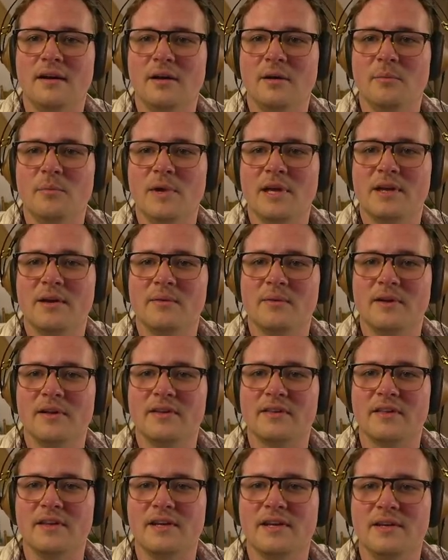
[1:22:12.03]
Make a
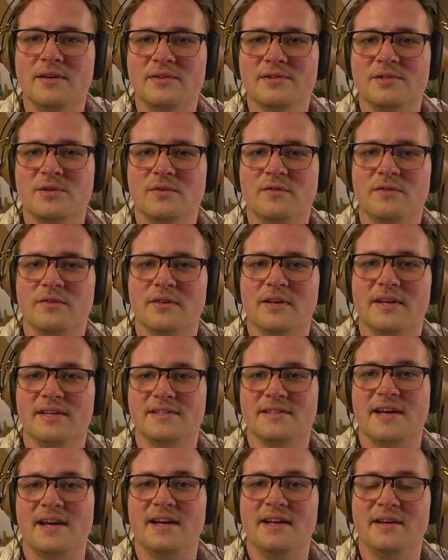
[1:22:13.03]
relic that heals you if your light is
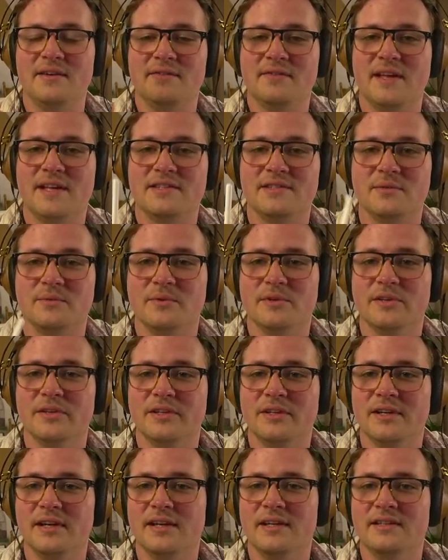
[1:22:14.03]
high enough. That's a really
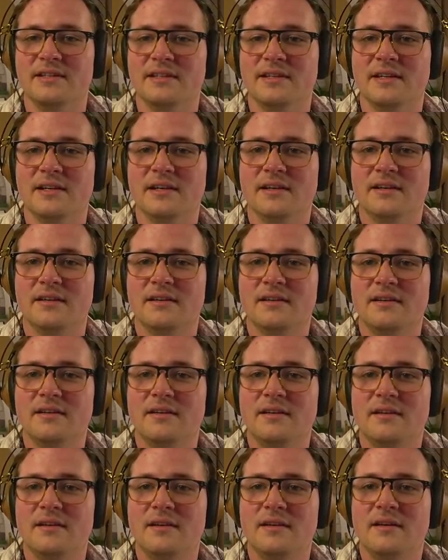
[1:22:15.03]
good idea.
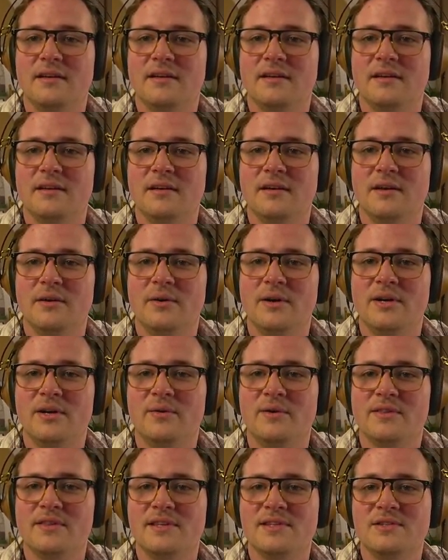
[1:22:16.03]
No, I don't
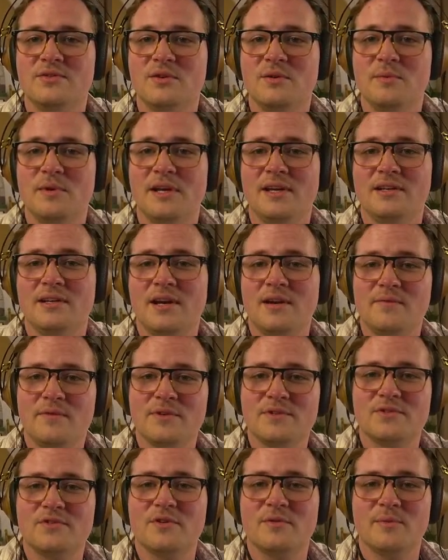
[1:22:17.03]
want the stream to end,
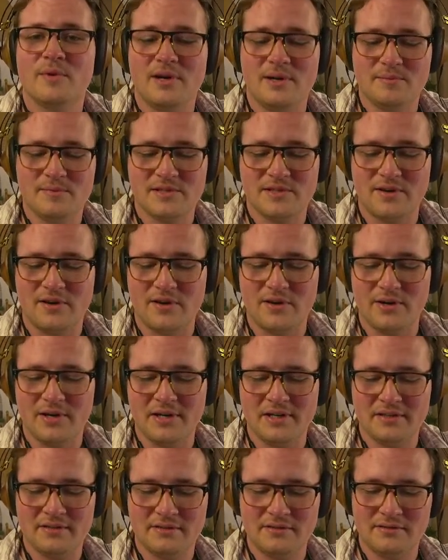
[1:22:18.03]
Comfort Streamer. I'm
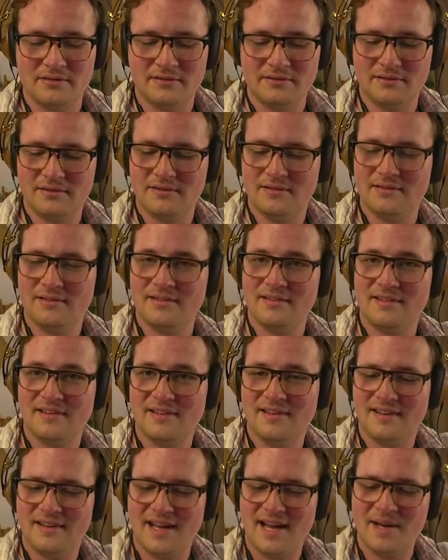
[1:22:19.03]
sorry.
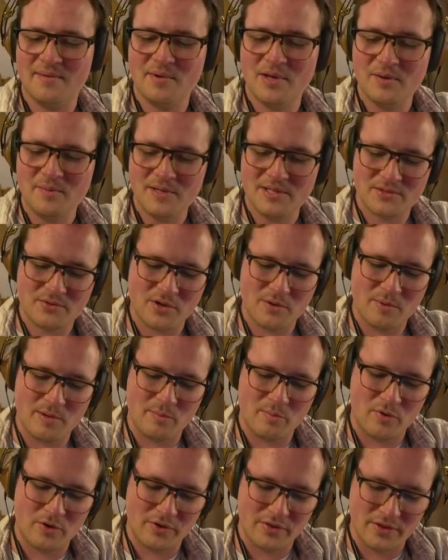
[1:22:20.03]
I'm going to be streaming
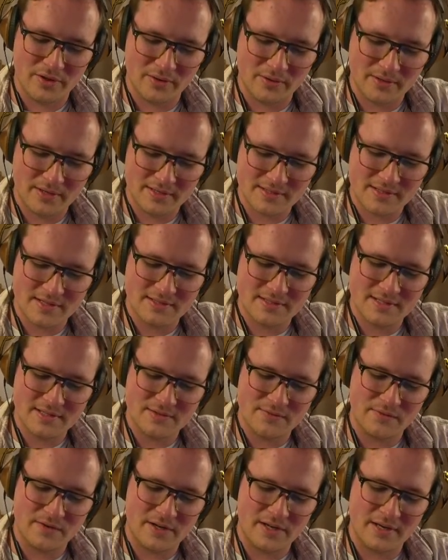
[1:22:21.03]
more, though, because this is
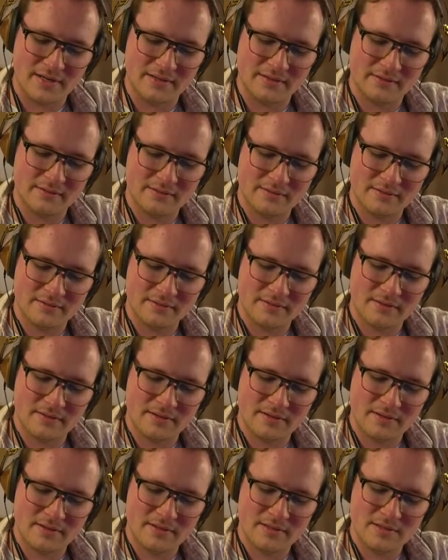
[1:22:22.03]
fun.
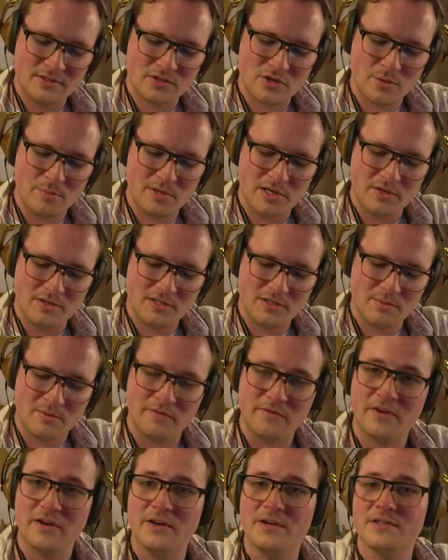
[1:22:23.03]
Streaming used to be
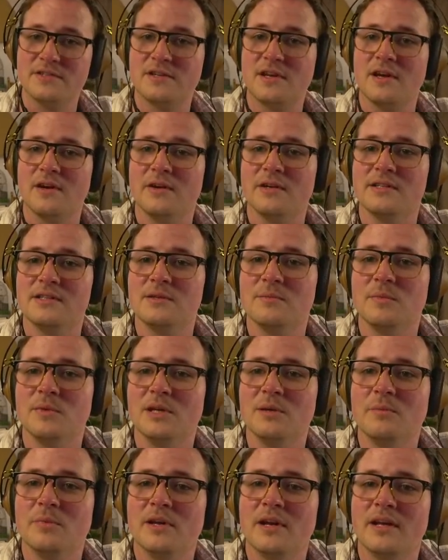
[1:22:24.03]
very scary to
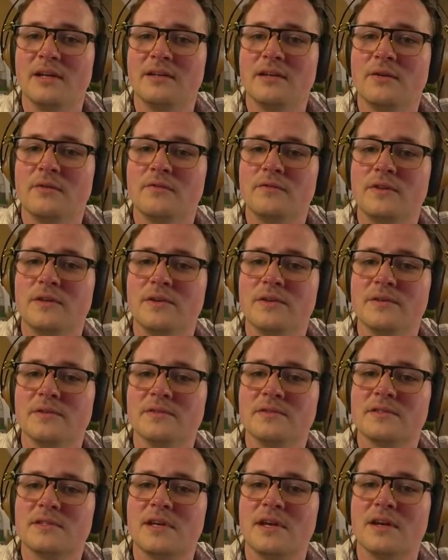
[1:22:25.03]
me, but I don't feel
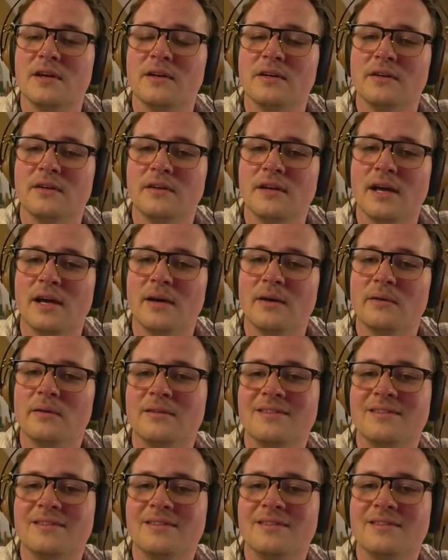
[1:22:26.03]
scared now.